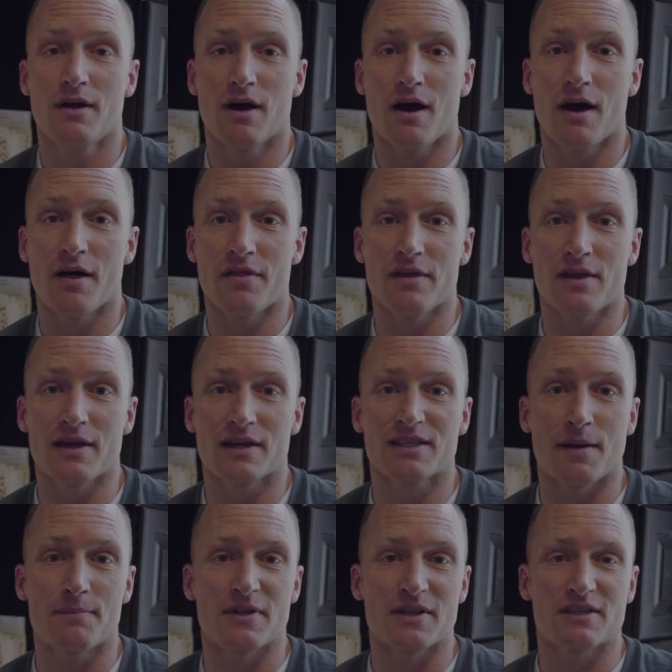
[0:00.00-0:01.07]
on the
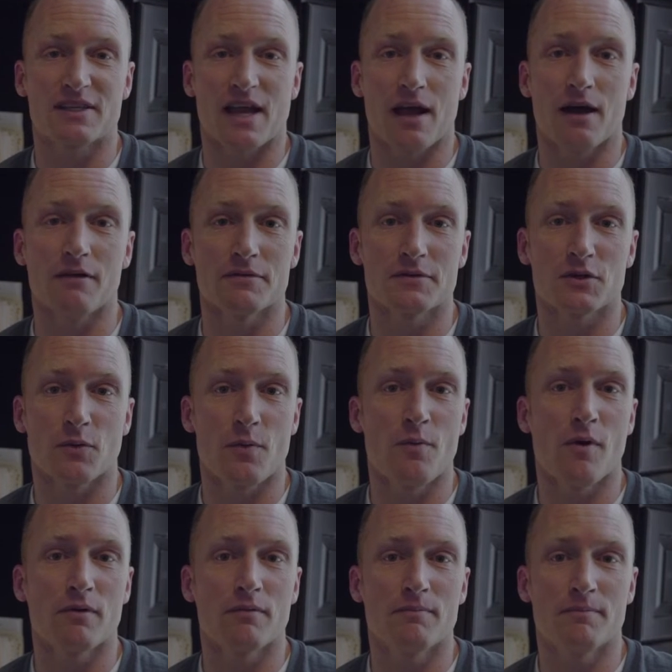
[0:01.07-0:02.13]
acceptance scale, so we
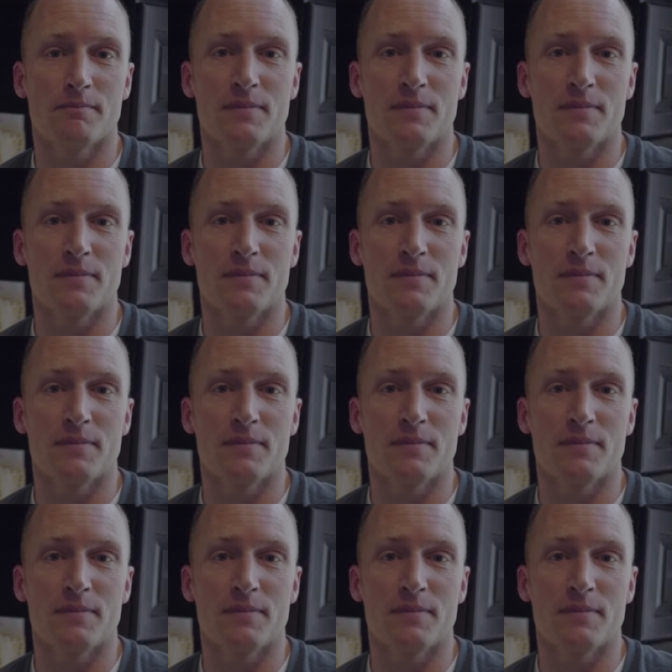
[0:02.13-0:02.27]
won't